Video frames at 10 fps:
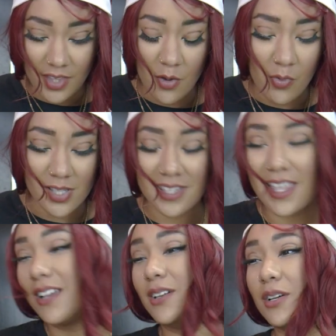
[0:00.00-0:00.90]
it wasn't
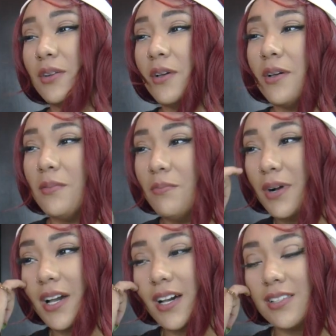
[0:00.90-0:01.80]
that good
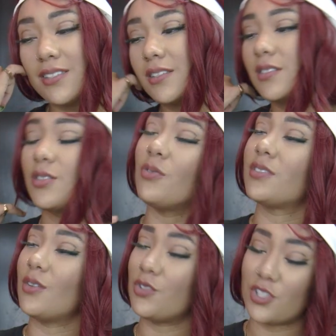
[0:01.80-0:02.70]
because
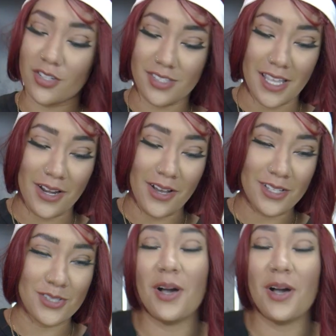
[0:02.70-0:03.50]
so-and-so shirt stayed on. So